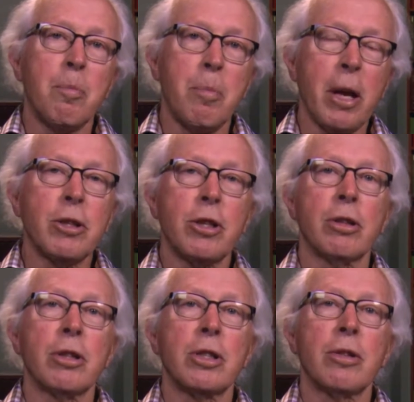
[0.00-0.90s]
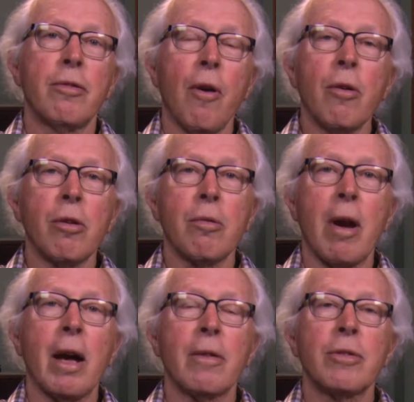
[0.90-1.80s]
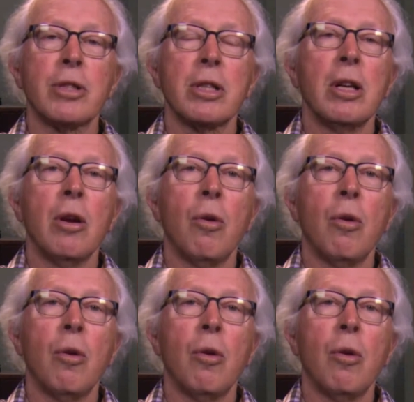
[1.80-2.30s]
pictures, photographs,